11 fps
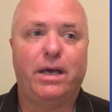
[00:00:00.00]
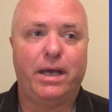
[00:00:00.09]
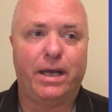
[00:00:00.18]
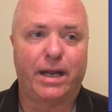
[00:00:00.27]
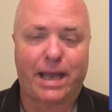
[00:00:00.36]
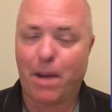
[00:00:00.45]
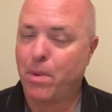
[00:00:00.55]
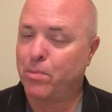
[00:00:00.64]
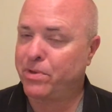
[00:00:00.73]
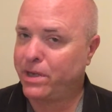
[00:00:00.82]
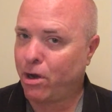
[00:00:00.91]
And I can't
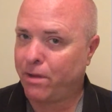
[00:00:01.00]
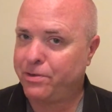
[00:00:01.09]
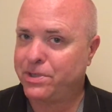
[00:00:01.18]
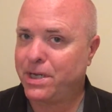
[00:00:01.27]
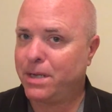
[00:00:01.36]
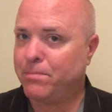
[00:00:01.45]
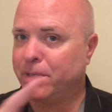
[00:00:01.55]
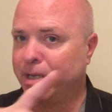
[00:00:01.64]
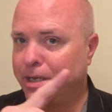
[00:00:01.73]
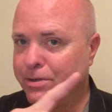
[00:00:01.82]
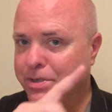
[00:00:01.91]
remember the author's name, but
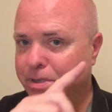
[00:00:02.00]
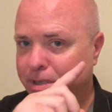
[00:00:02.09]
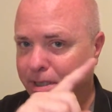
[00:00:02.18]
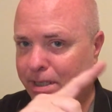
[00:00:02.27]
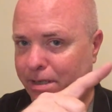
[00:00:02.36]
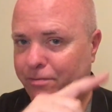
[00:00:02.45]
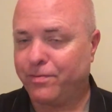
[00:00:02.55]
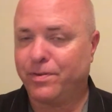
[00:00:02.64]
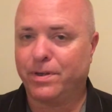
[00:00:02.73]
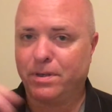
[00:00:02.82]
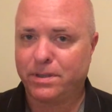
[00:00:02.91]
here's the
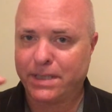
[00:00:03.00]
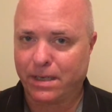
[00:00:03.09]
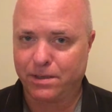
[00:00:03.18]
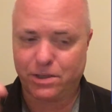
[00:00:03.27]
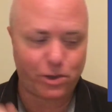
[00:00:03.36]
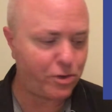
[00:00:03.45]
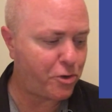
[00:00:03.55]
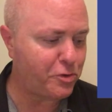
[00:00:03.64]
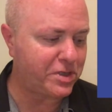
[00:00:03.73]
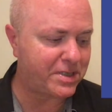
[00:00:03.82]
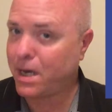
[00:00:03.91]
GIF. Check the show
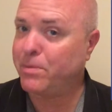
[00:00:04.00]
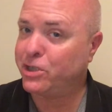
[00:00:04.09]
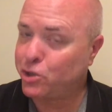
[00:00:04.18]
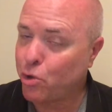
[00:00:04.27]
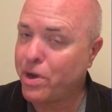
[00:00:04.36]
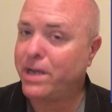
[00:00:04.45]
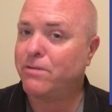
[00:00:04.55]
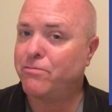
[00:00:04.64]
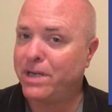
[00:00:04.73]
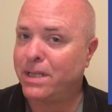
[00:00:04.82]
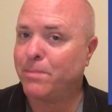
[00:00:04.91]
notes. I'm enjoying
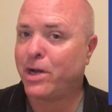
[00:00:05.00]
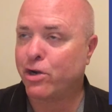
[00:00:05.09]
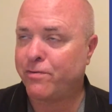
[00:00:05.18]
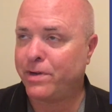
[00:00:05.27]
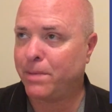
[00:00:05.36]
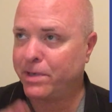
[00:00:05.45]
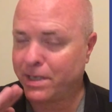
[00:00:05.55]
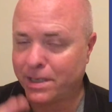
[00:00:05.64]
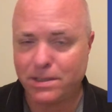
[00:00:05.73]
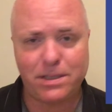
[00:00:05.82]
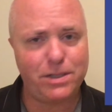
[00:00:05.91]
reading the biography. I'm going to
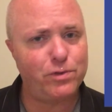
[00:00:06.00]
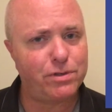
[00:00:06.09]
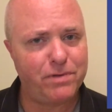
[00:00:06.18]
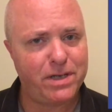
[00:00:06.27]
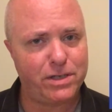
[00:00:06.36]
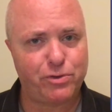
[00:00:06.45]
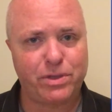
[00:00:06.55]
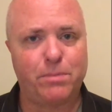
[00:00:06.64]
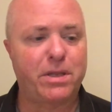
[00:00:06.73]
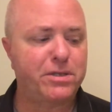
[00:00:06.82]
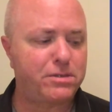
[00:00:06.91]
continue to read it during the
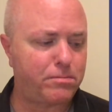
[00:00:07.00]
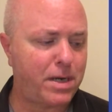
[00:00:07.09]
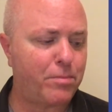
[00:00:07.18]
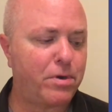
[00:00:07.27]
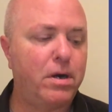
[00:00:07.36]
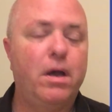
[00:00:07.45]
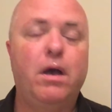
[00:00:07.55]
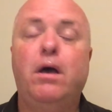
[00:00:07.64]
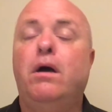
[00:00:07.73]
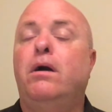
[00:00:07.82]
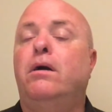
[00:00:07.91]
month of September.
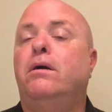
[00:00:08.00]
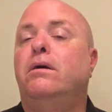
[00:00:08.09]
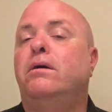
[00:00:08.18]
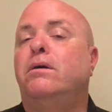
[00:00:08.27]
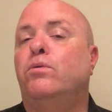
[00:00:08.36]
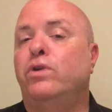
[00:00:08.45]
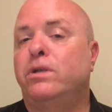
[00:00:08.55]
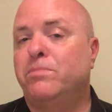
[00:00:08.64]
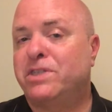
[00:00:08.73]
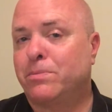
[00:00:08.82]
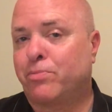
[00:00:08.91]
Wouldn't
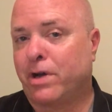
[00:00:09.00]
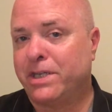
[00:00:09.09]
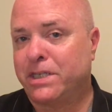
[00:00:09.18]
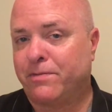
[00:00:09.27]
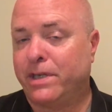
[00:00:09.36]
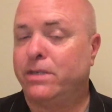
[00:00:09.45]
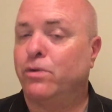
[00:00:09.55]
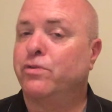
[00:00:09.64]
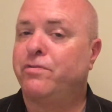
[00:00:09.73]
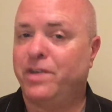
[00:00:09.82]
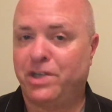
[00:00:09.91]
be surprised if I
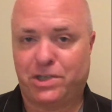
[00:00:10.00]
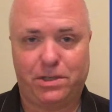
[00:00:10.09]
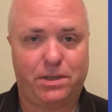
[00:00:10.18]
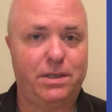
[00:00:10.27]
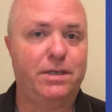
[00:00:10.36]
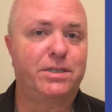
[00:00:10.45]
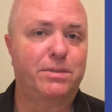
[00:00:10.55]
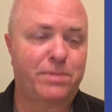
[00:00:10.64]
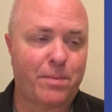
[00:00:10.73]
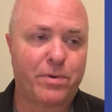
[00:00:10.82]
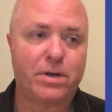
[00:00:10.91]
don't finish it in
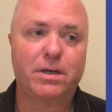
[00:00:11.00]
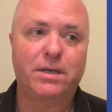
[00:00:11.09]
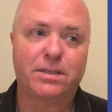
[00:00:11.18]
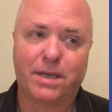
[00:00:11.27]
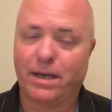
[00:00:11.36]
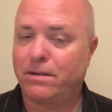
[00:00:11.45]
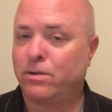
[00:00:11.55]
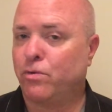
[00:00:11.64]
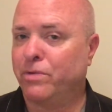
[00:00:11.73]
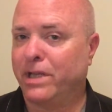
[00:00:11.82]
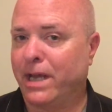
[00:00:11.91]
September, because I
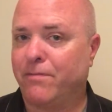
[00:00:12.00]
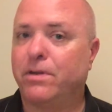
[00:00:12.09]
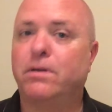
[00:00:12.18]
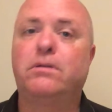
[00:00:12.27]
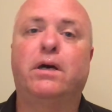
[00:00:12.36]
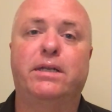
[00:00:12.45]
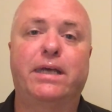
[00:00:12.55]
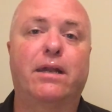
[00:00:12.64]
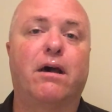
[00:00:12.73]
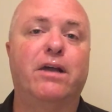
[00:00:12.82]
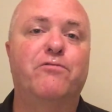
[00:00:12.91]
don't really have a
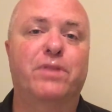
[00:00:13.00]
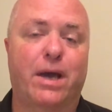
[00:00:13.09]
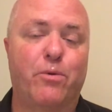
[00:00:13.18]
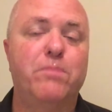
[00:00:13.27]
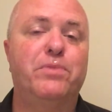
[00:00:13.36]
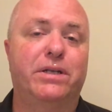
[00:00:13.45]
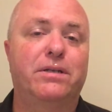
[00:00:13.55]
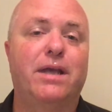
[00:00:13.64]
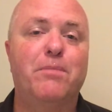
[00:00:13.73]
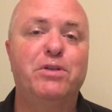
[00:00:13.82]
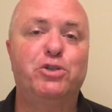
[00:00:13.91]
deadline for that one, but
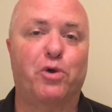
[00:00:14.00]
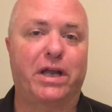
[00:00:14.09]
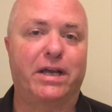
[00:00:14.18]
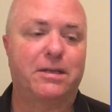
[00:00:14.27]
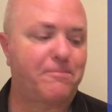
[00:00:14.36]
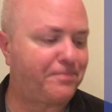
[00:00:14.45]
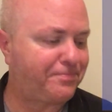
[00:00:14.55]
I'm enjoying it.